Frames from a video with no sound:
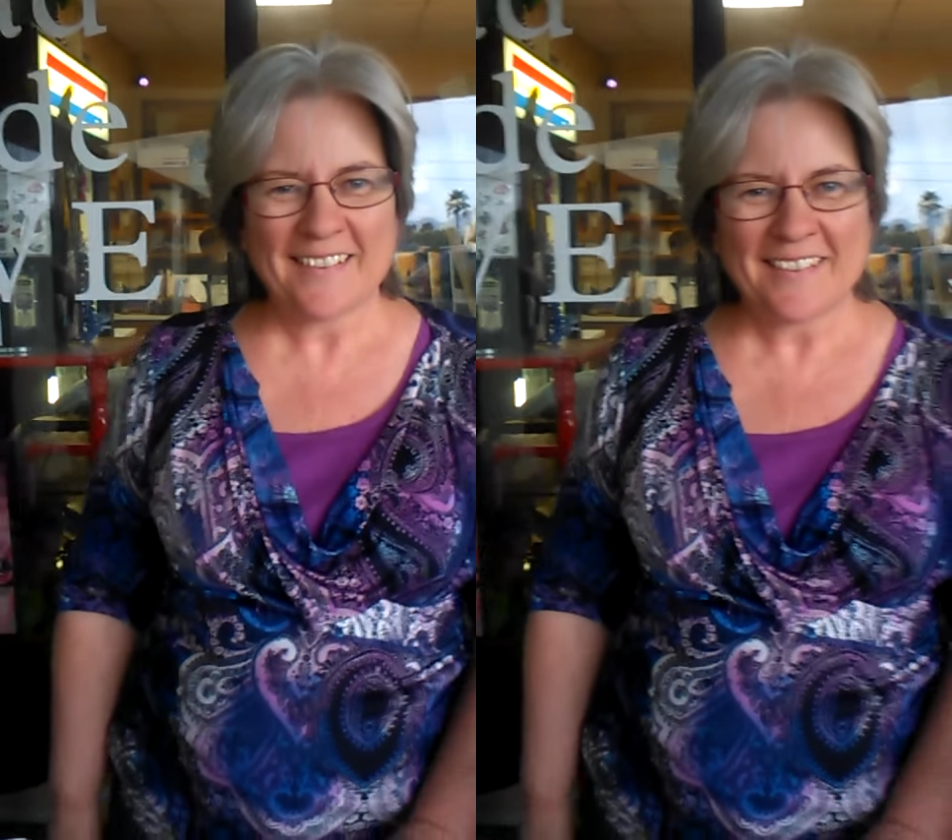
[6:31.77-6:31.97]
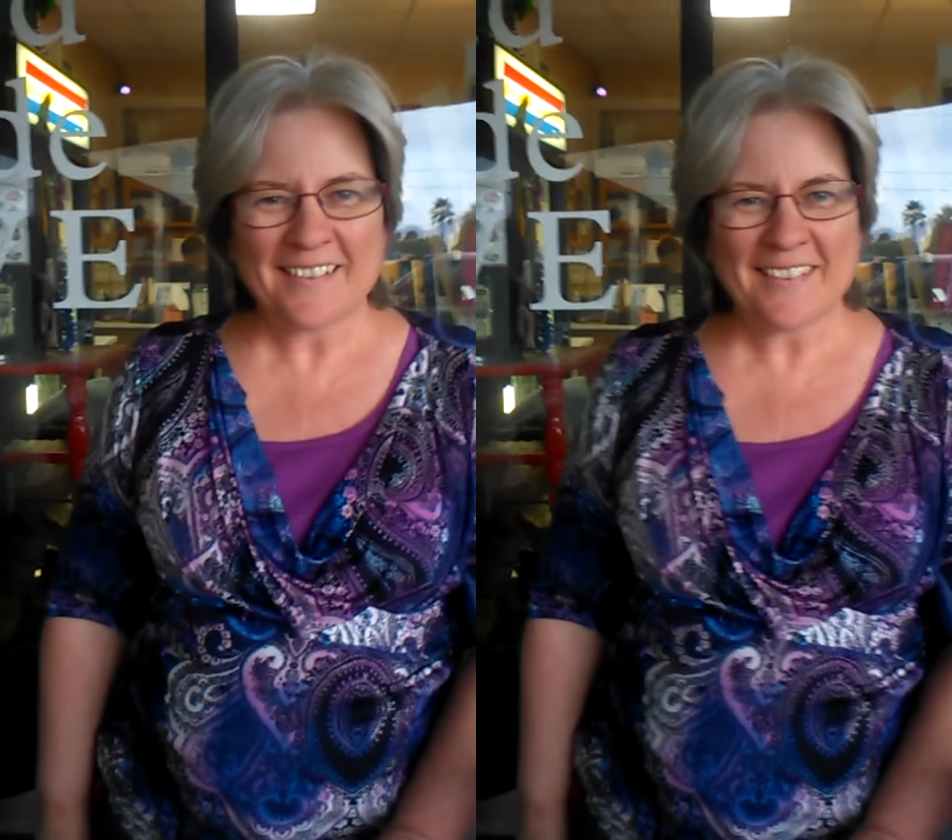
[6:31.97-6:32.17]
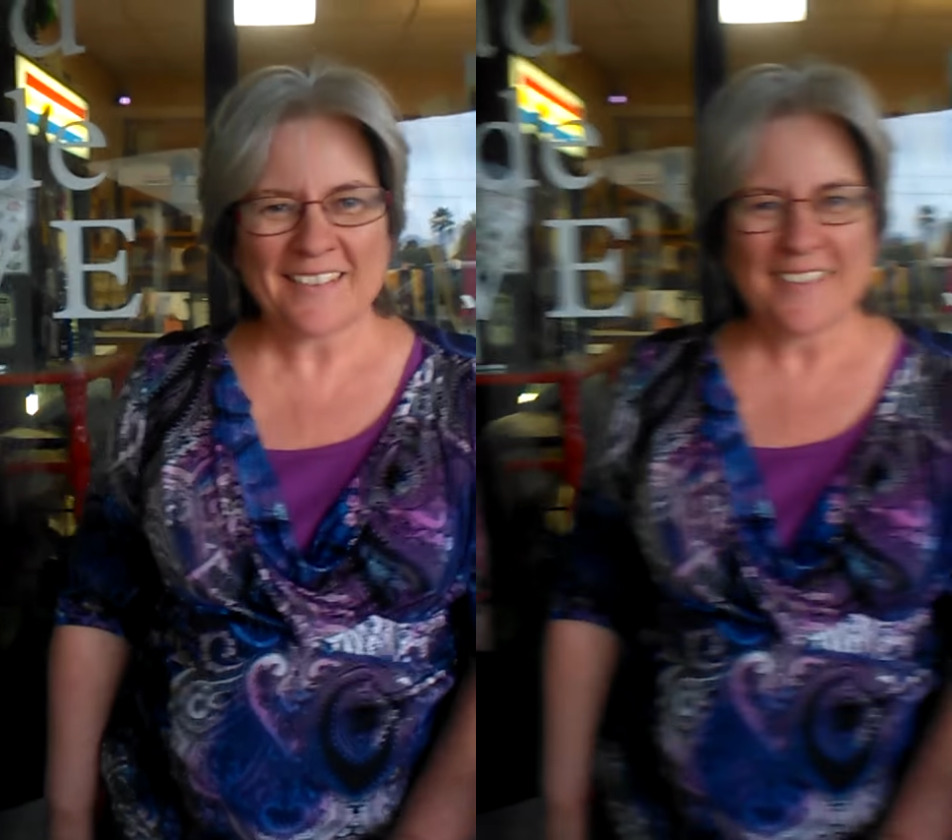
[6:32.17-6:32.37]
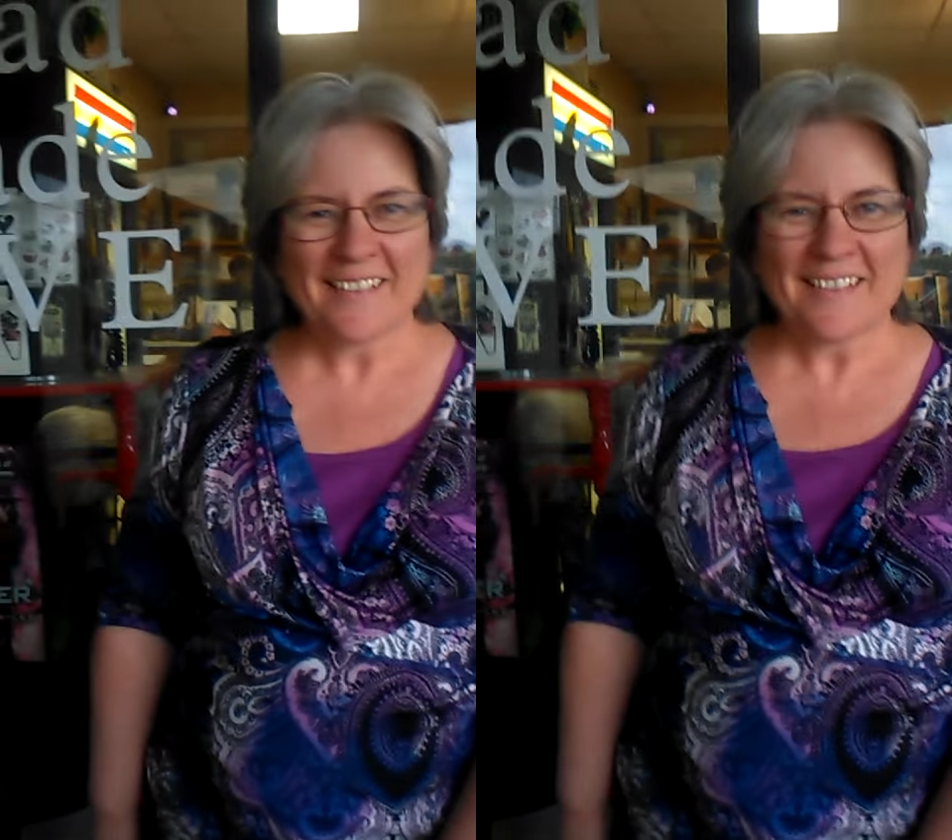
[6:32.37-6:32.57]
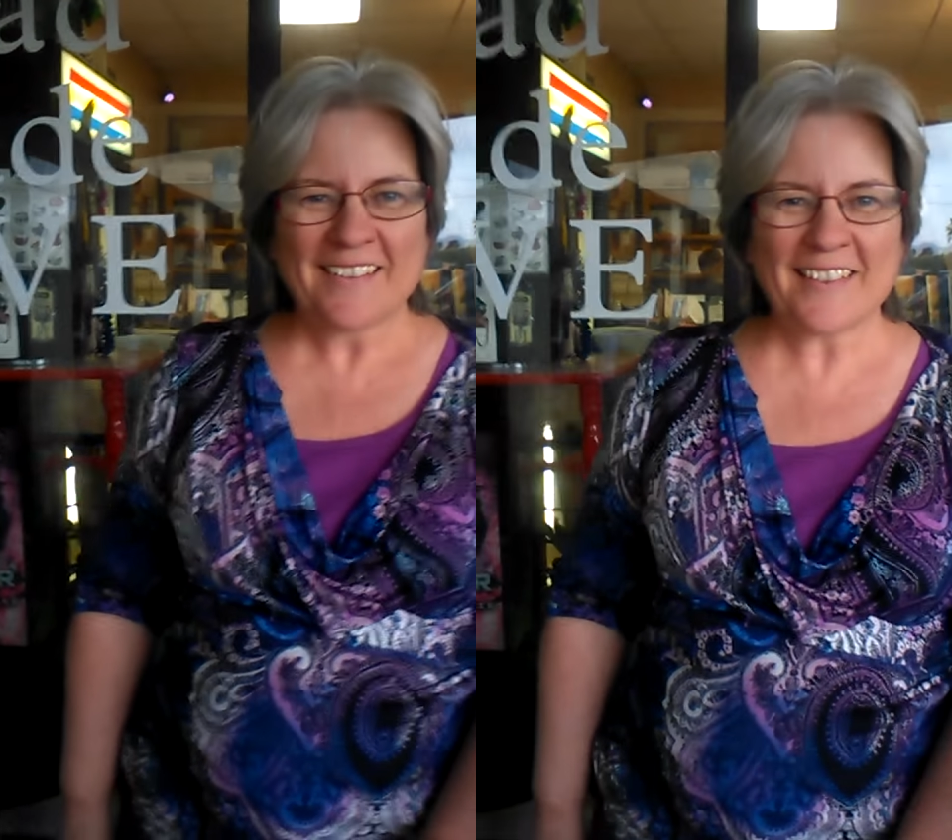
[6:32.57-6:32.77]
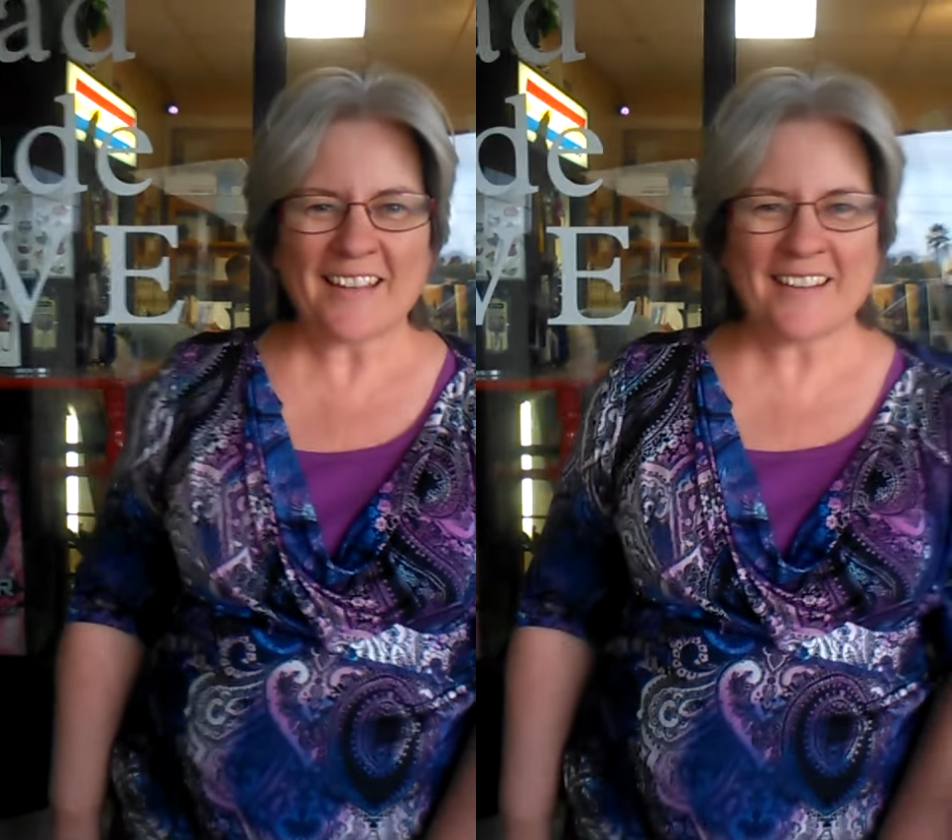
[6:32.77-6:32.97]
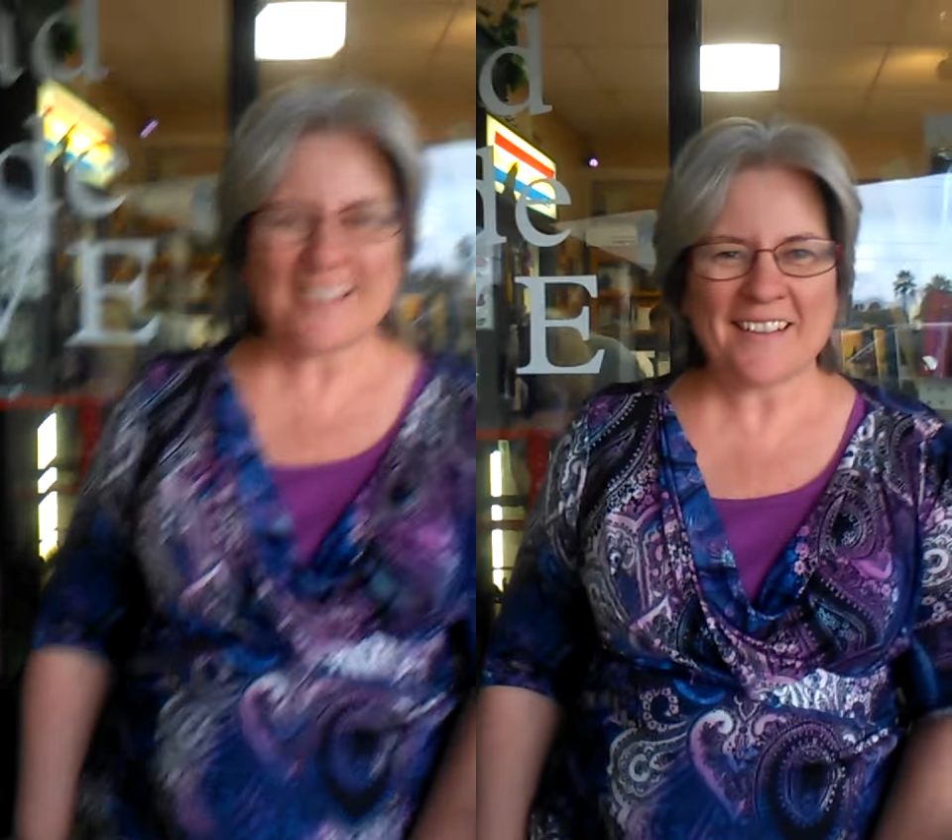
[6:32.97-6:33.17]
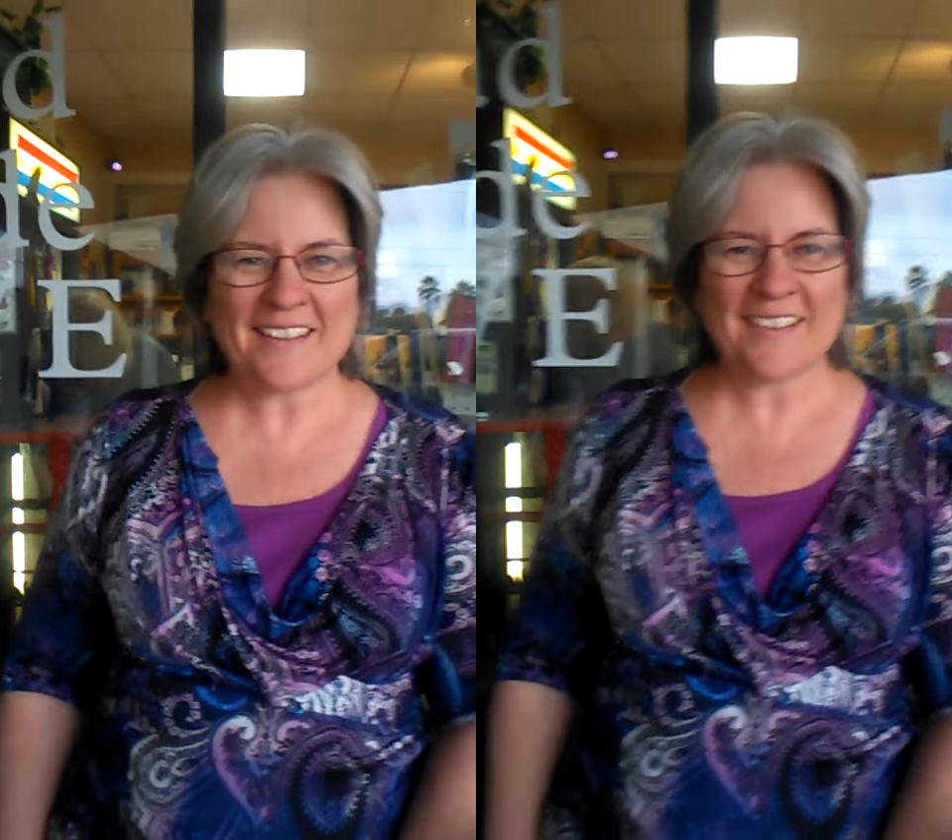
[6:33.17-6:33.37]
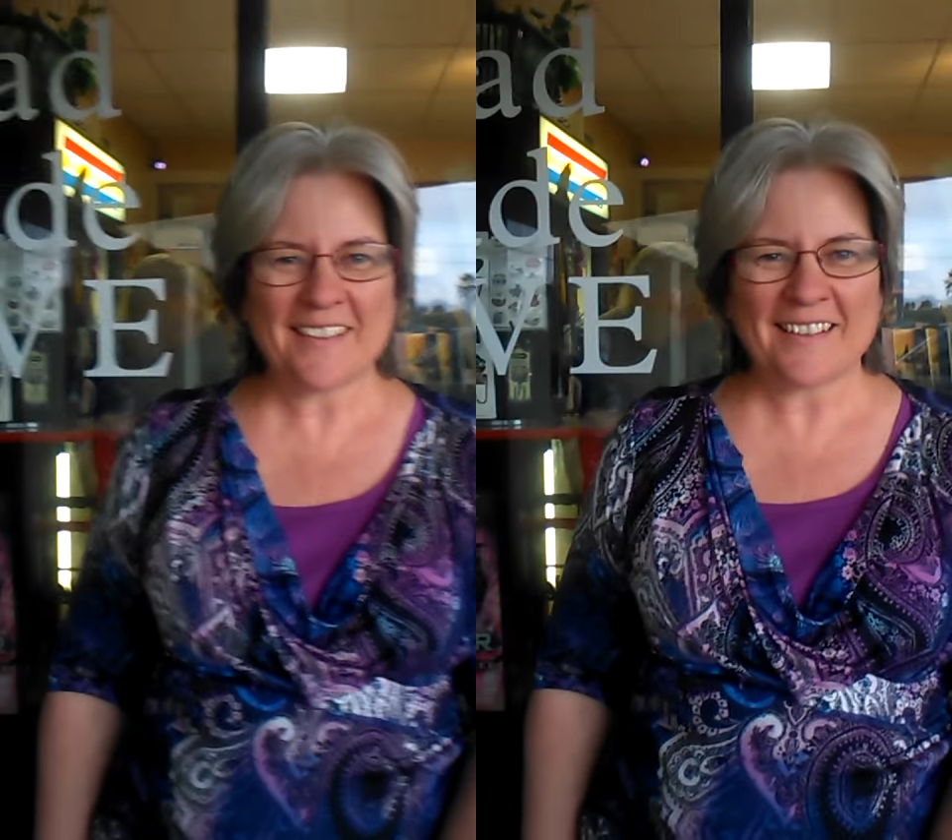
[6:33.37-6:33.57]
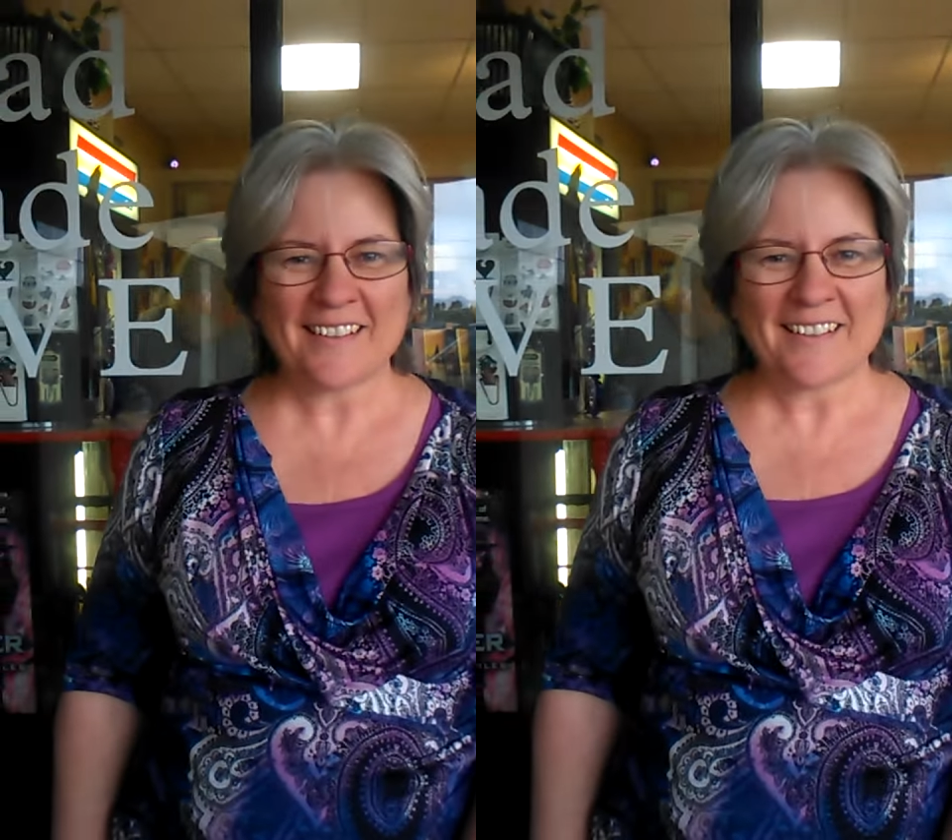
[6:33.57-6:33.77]
Thank you so much for talking to
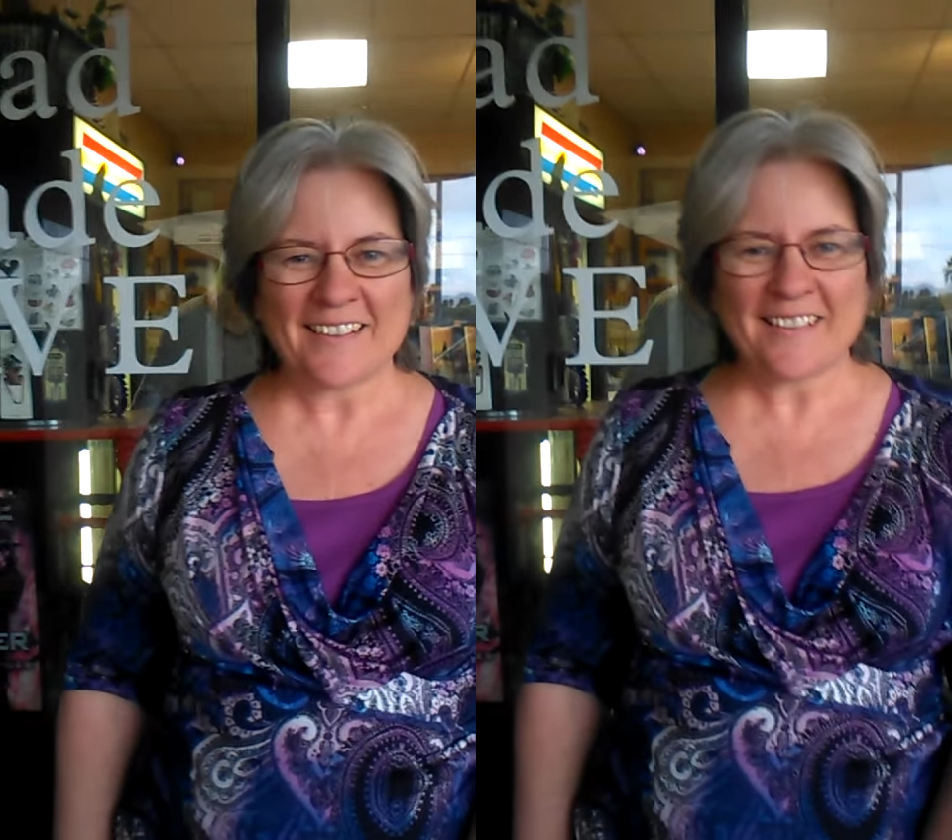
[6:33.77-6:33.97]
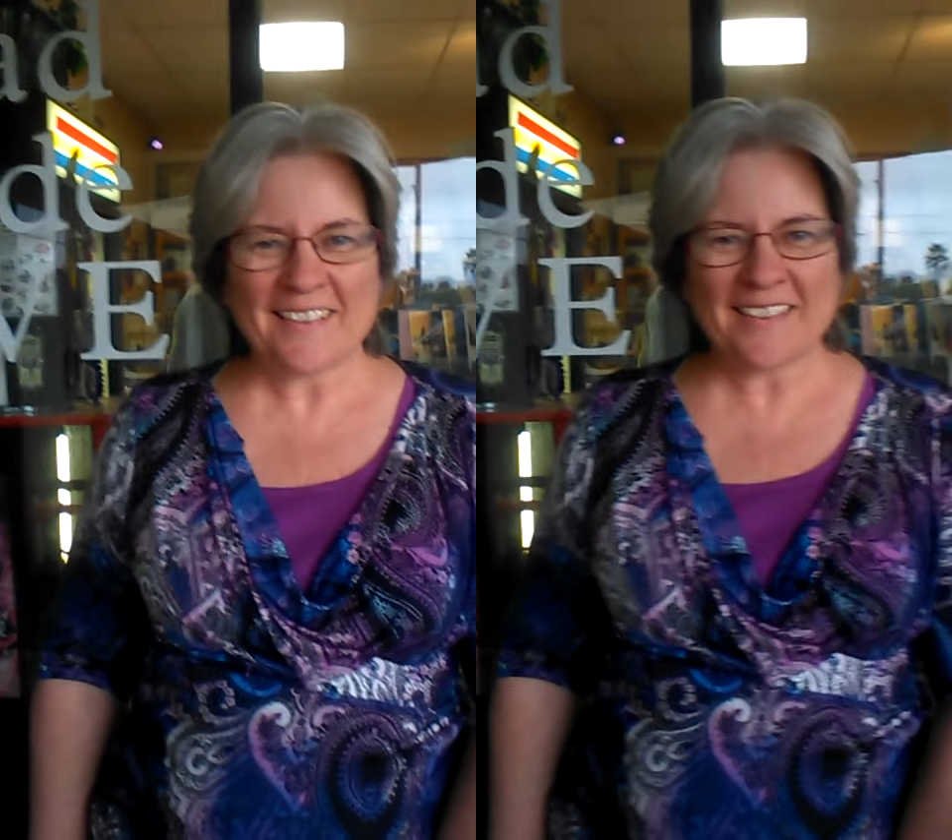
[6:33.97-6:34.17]
me today.